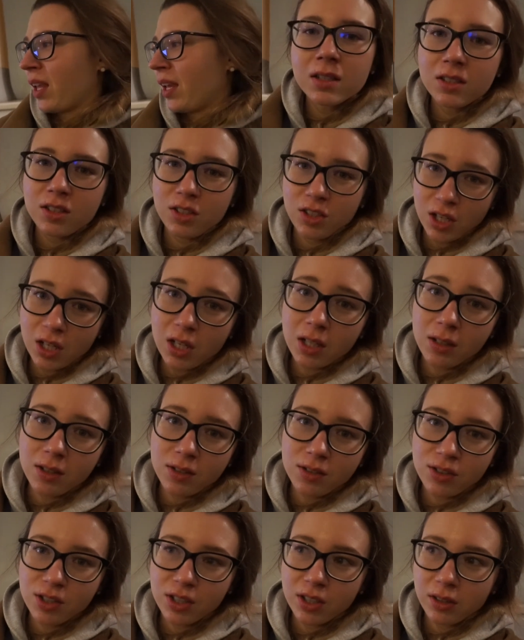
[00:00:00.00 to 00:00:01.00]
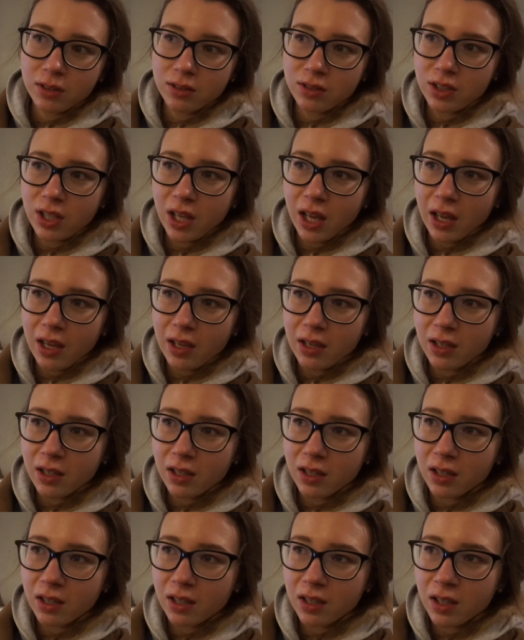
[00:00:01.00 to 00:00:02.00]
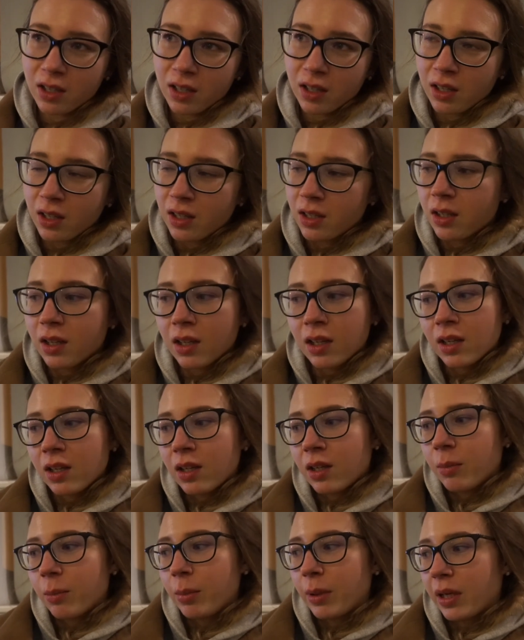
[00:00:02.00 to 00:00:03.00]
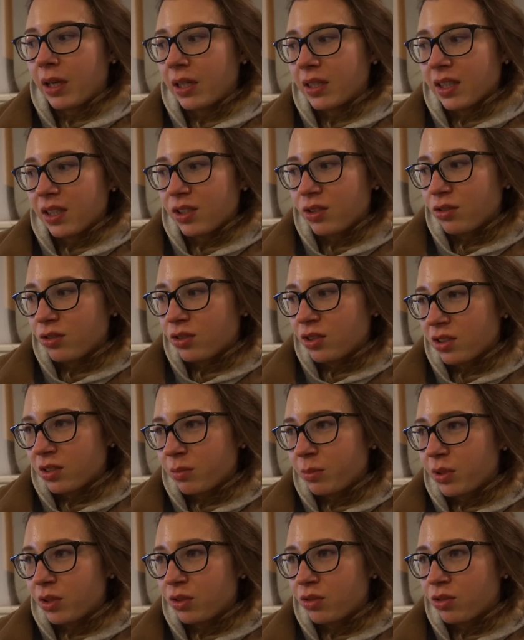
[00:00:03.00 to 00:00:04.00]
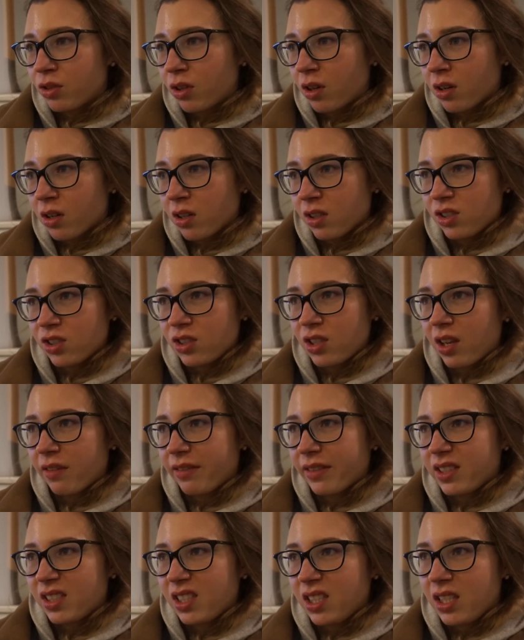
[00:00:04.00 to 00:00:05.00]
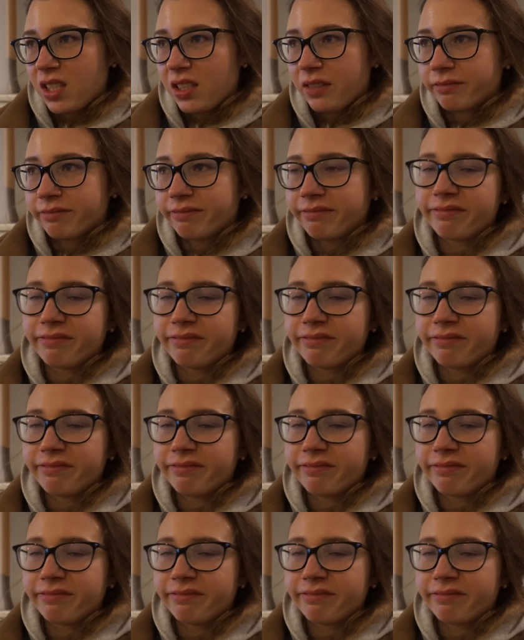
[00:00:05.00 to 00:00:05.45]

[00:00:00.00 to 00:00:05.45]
struggle is real today, but I should just be strong. I'll just have a tea.